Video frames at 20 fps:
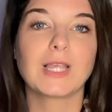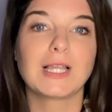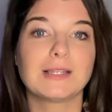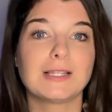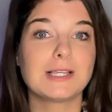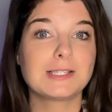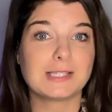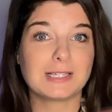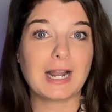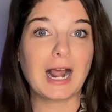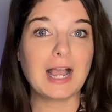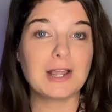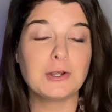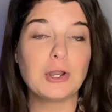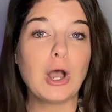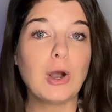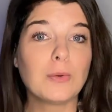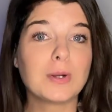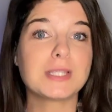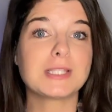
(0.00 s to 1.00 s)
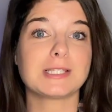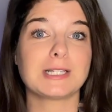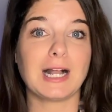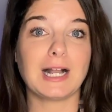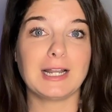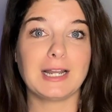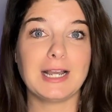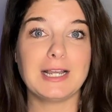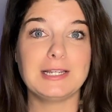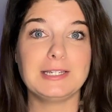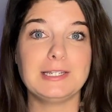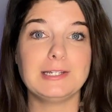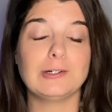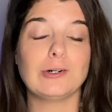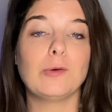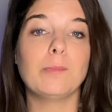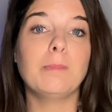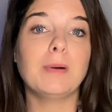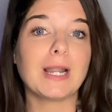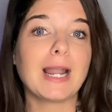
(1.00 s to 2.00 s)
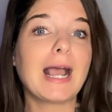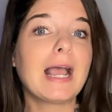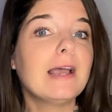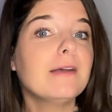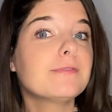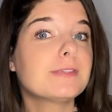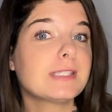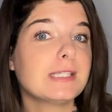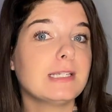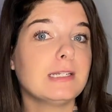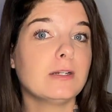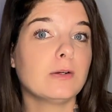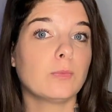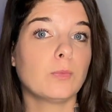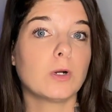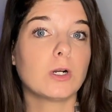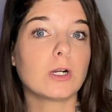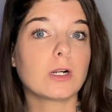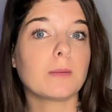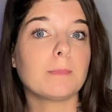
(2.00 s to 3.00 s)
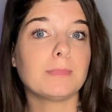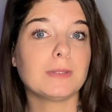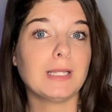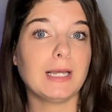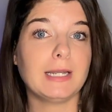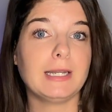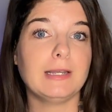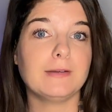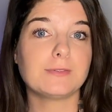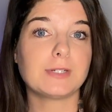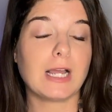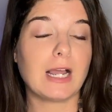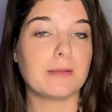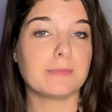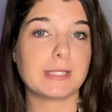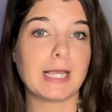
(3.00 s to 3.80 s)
Listen, I know it's not ideal, but I have seen it work plenty of times.